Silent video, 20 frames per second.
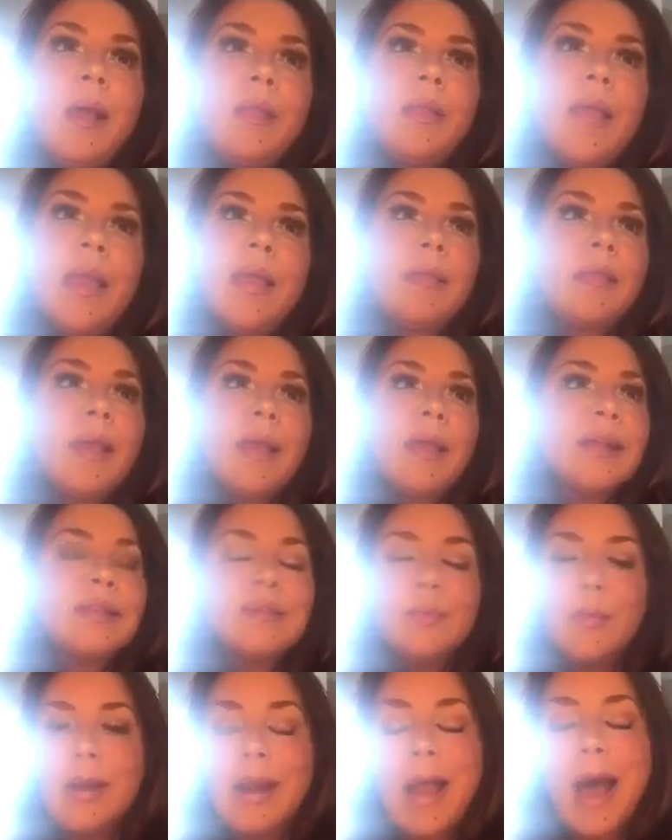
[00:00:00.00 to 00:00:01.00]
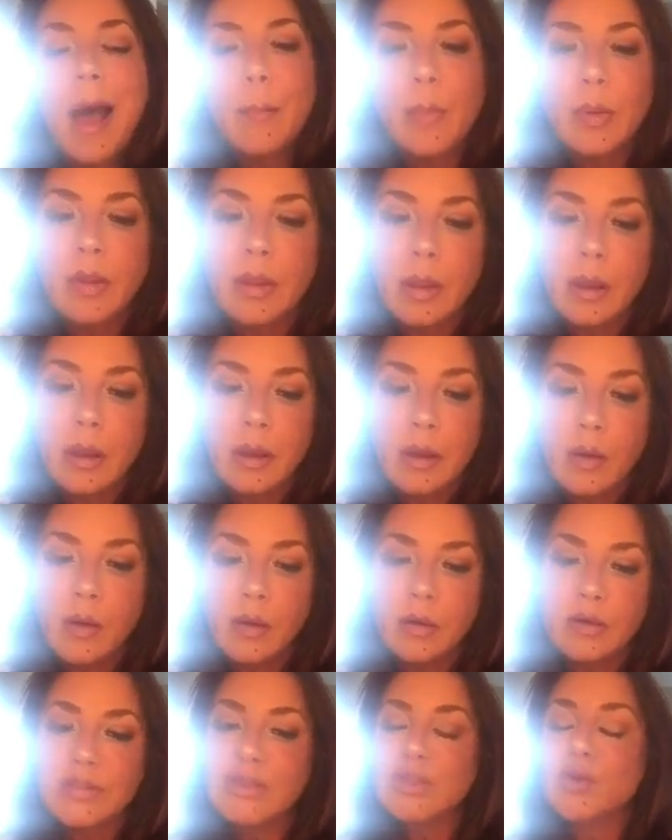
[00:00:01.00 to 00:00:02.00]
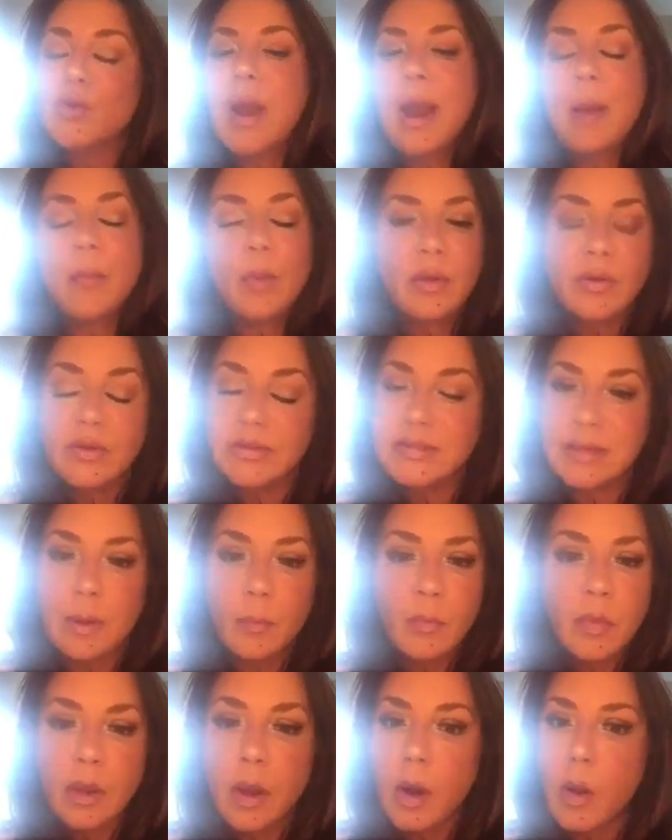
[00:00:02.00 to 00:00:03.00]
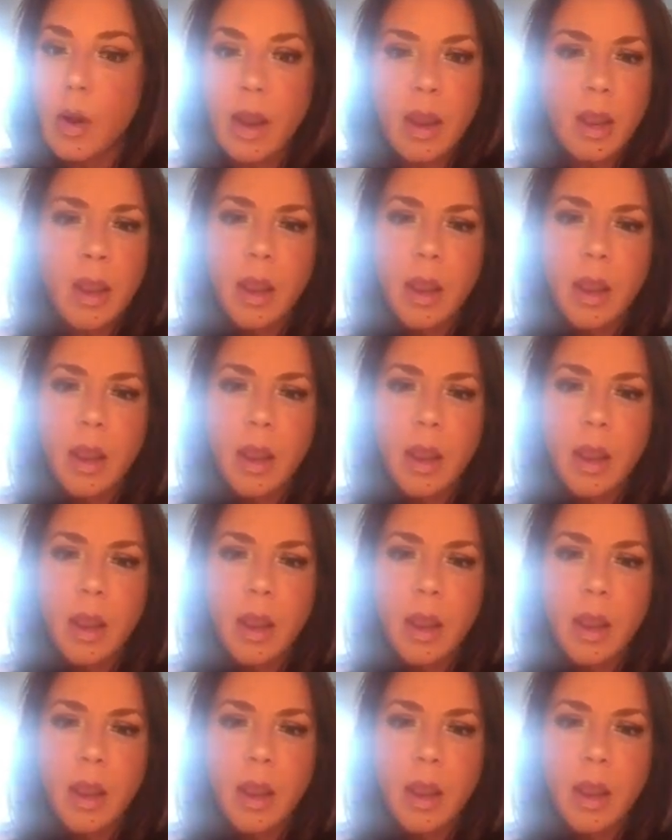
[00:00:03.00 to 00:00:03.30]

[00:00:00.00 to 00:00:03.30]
Like it's Monopoly or Scrabble or something, all right?